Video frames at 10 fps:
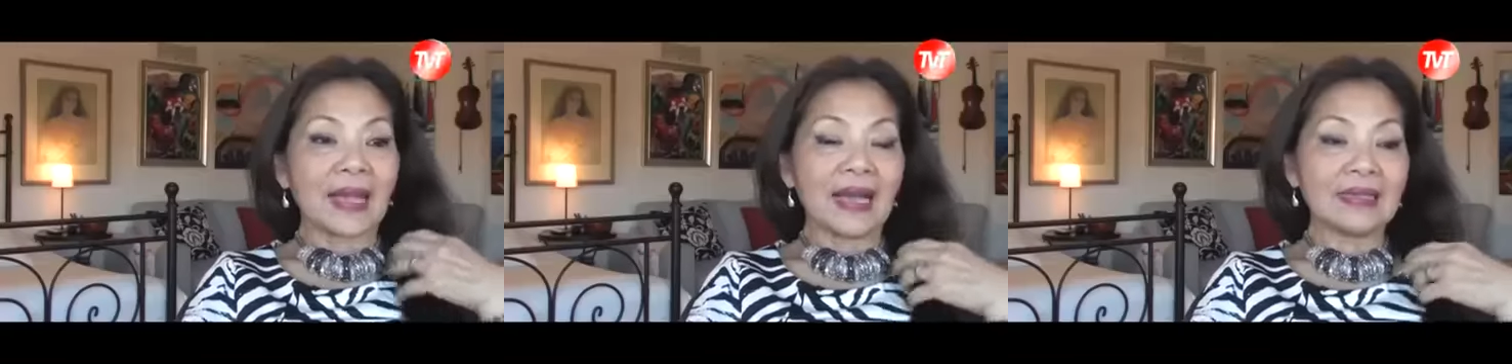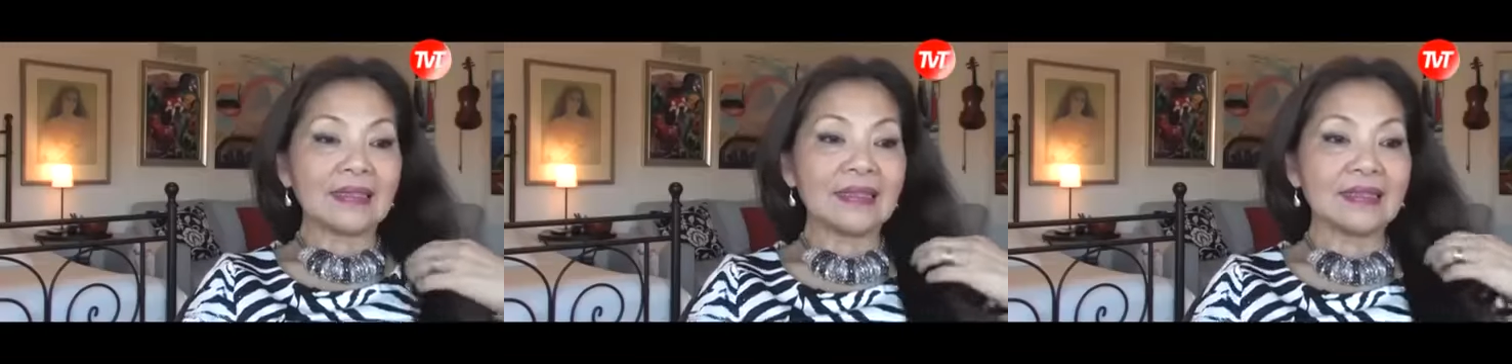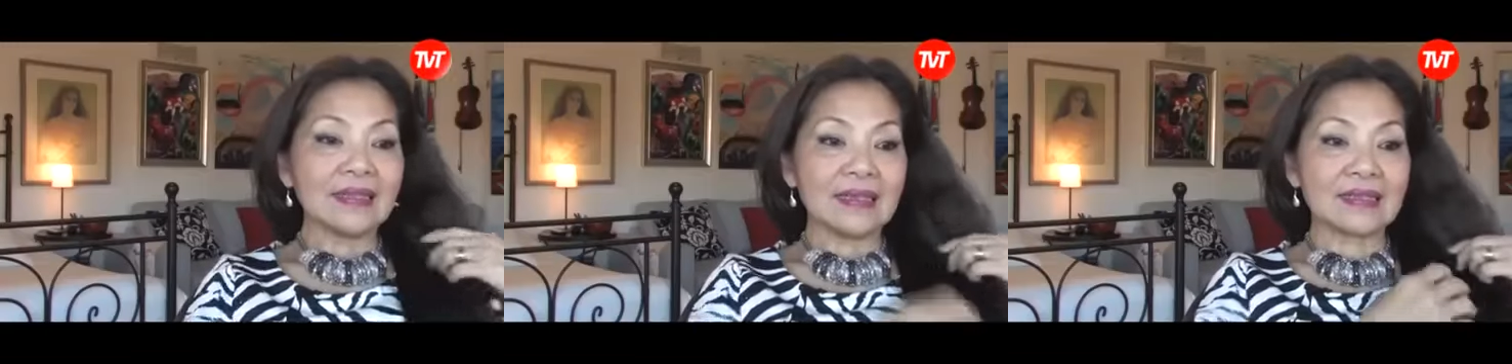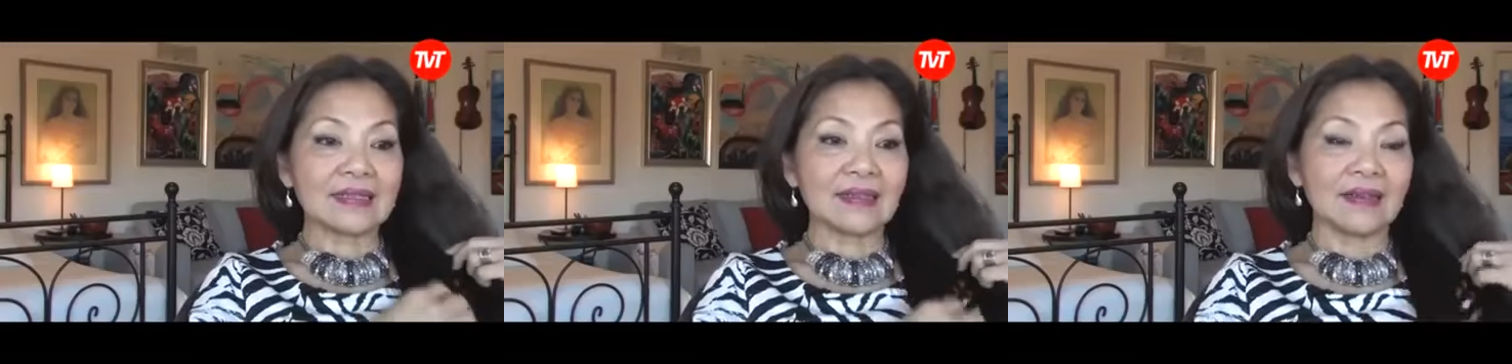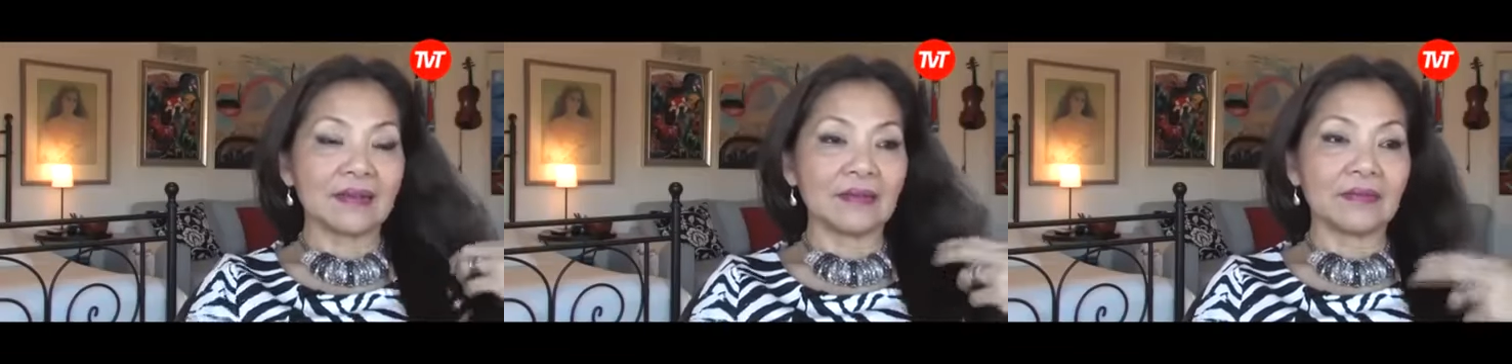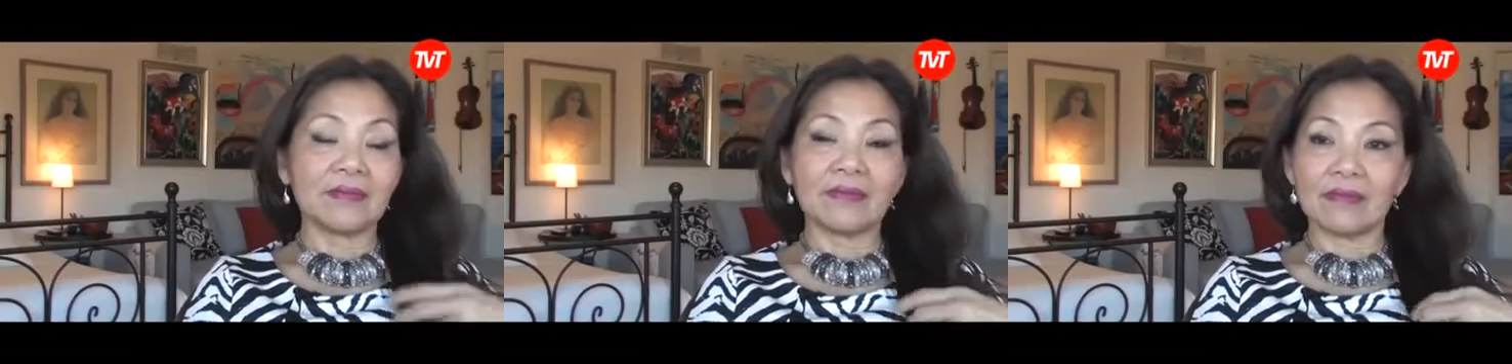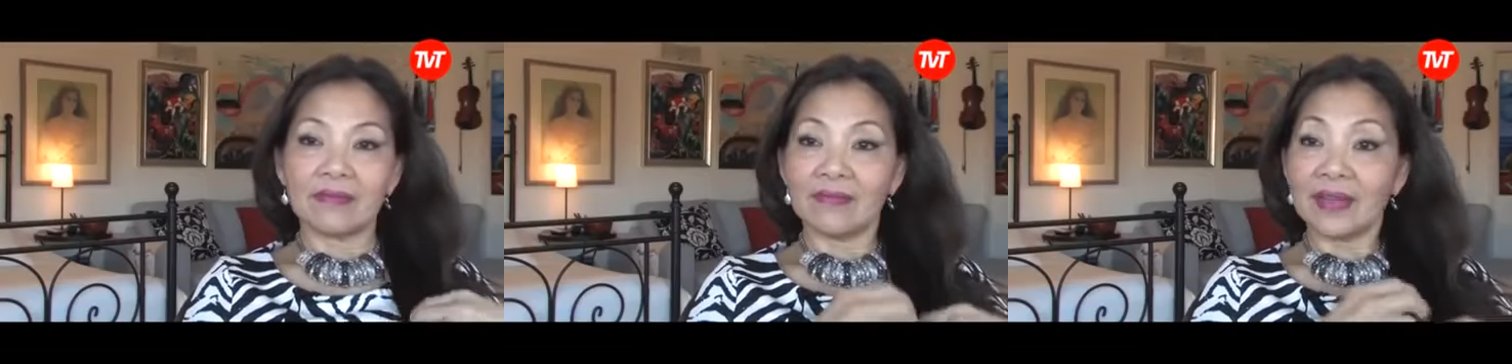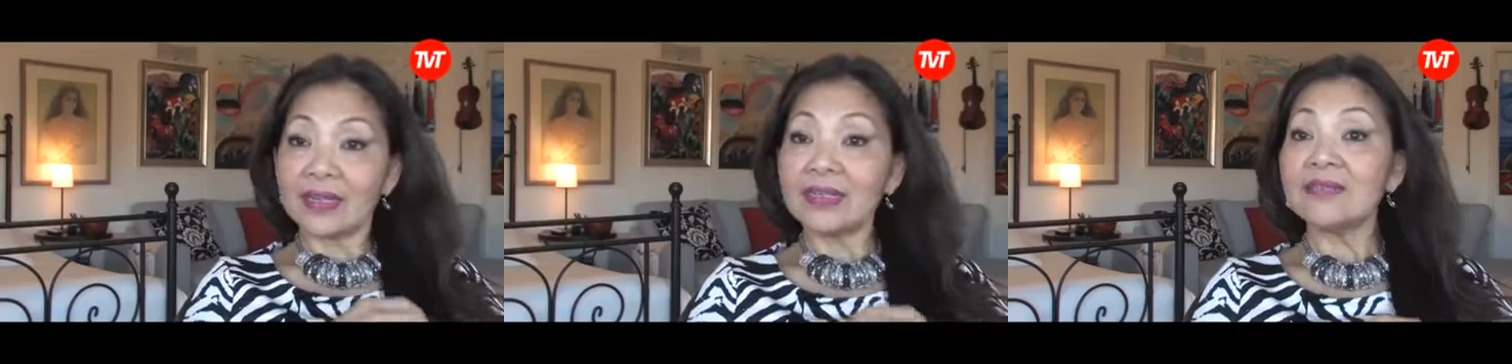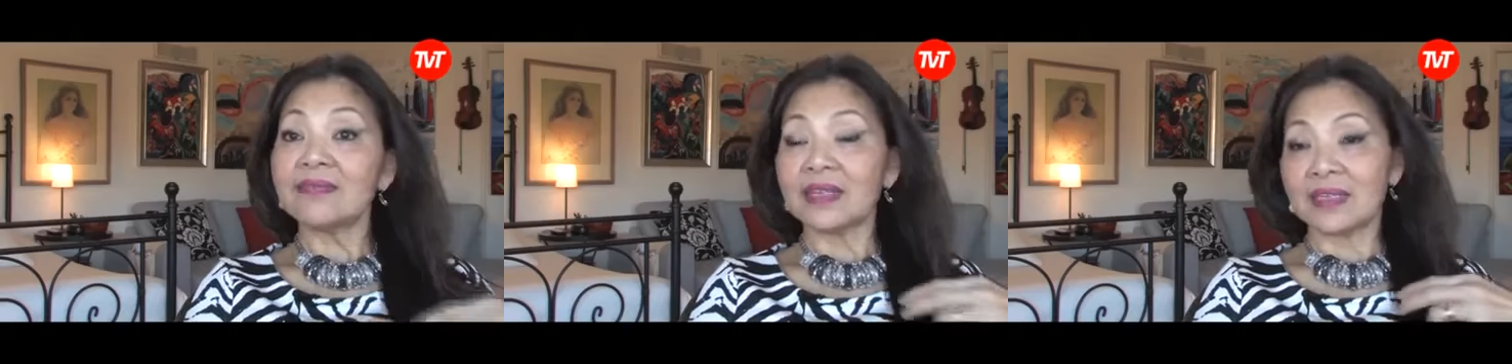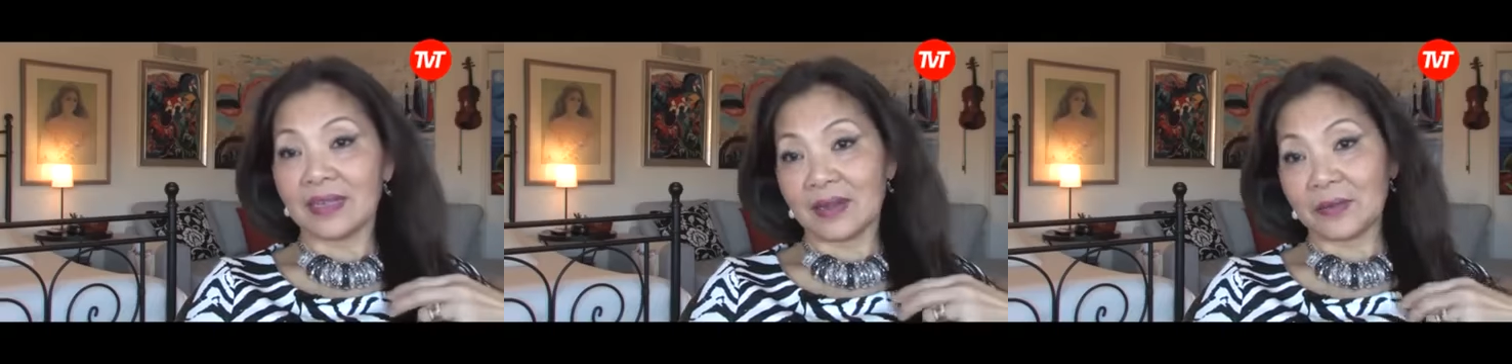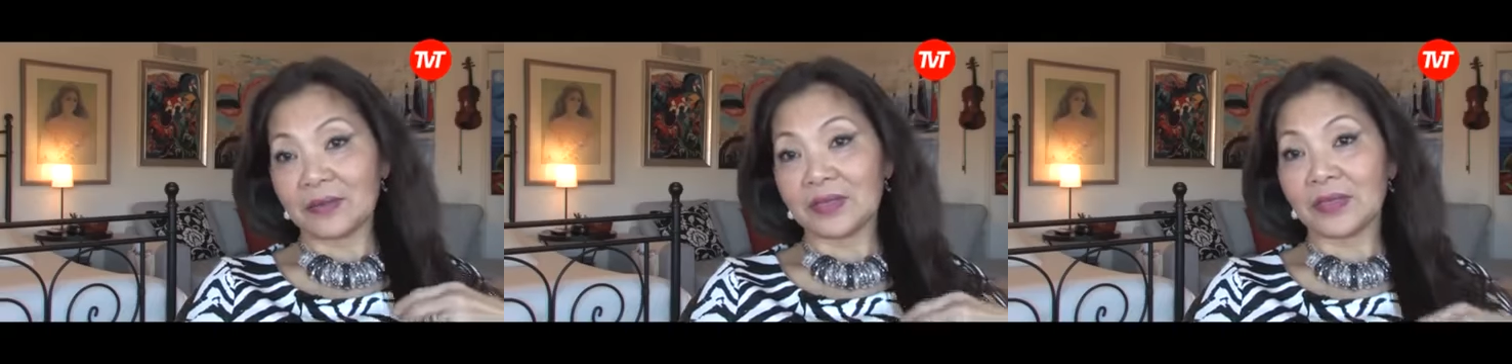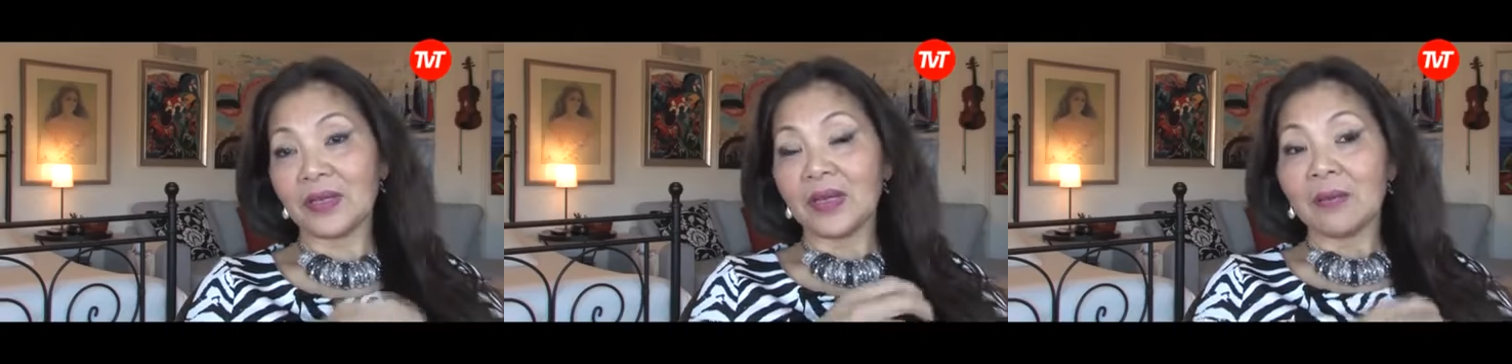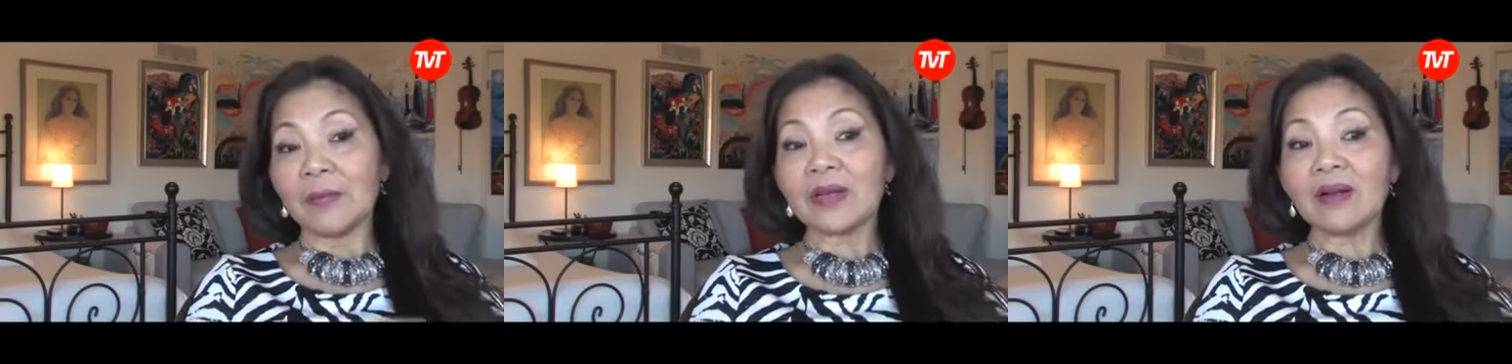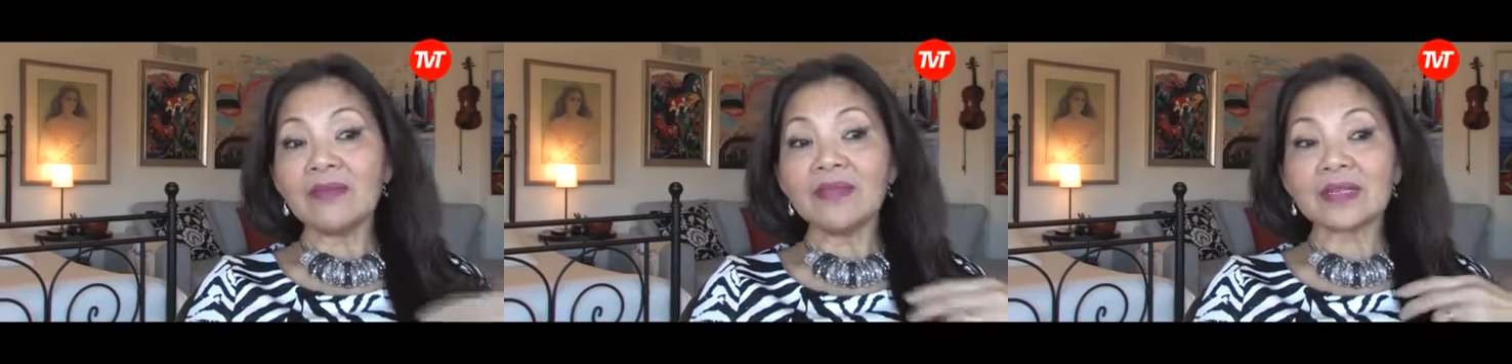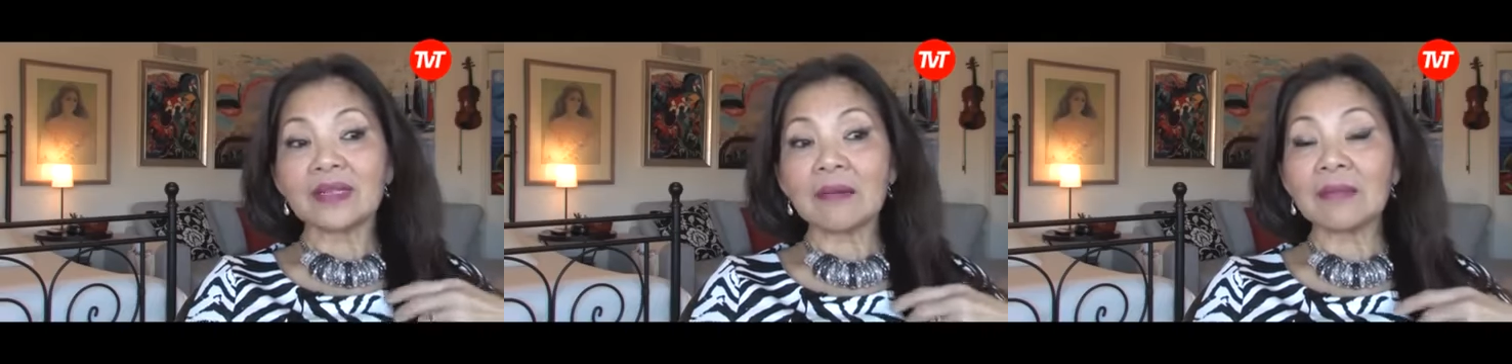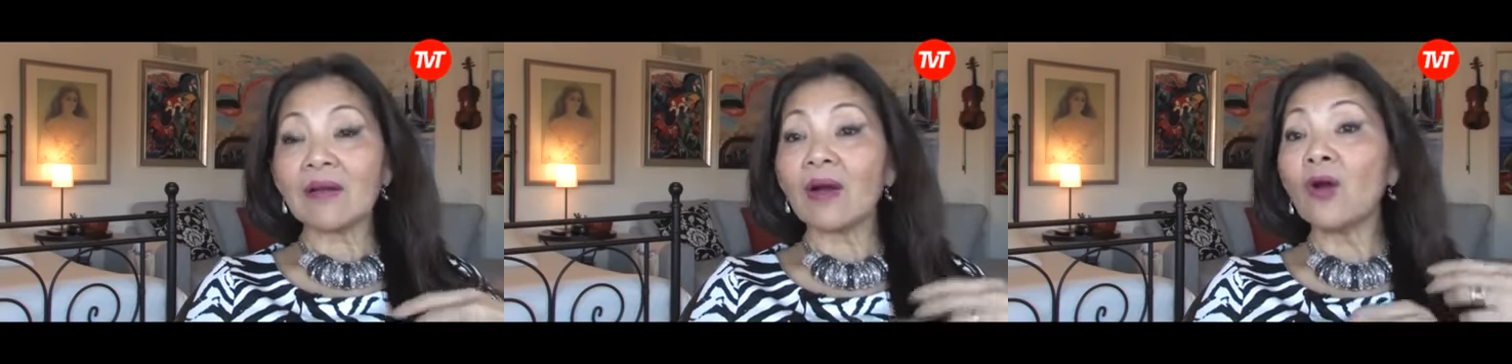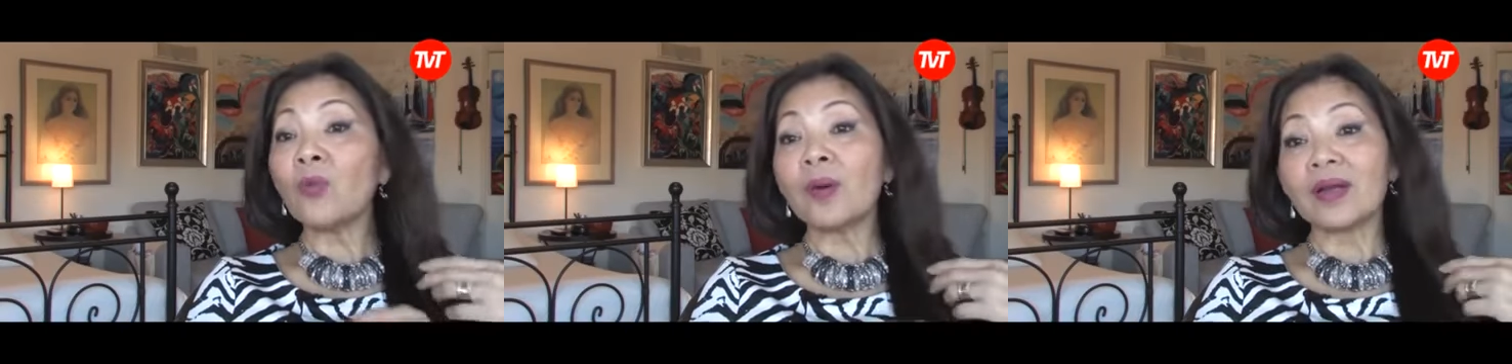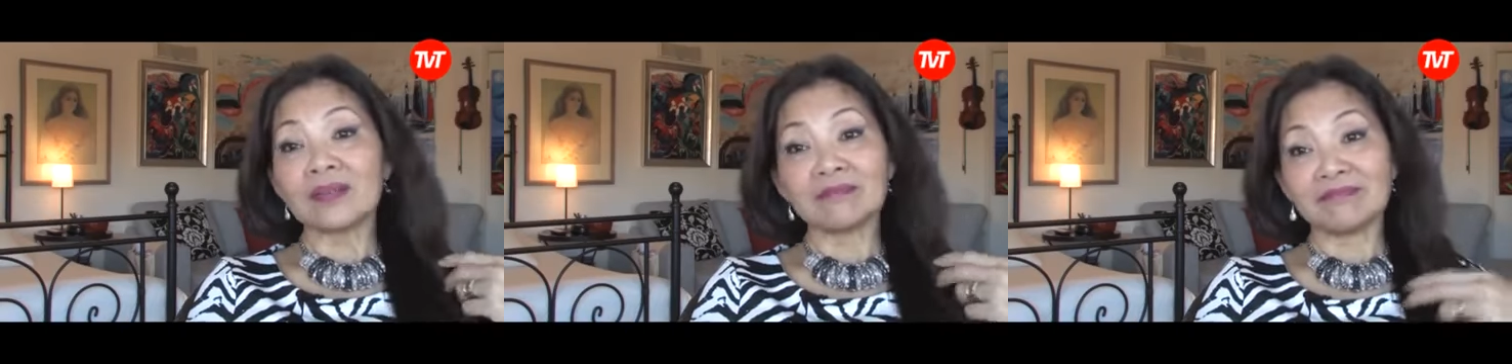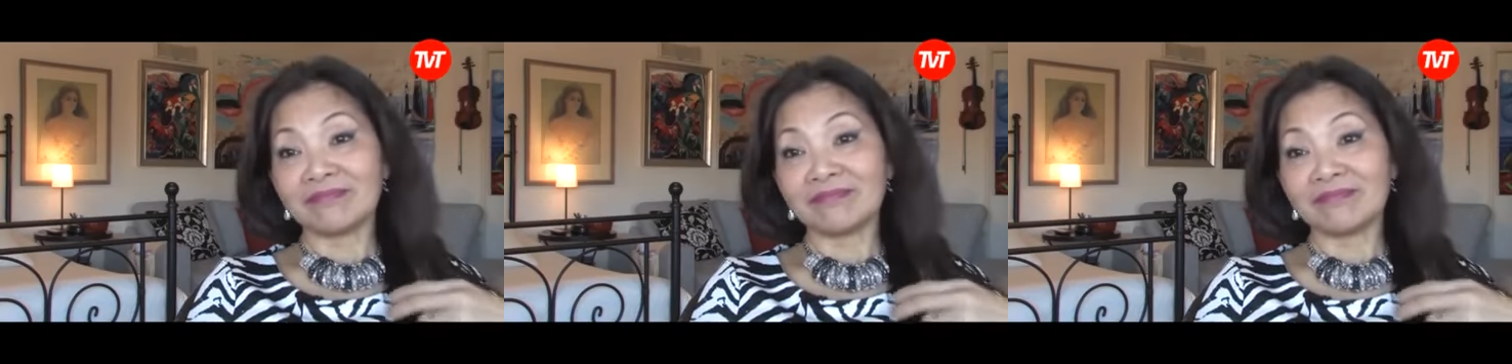I think it's very different now, because Vietnam now open.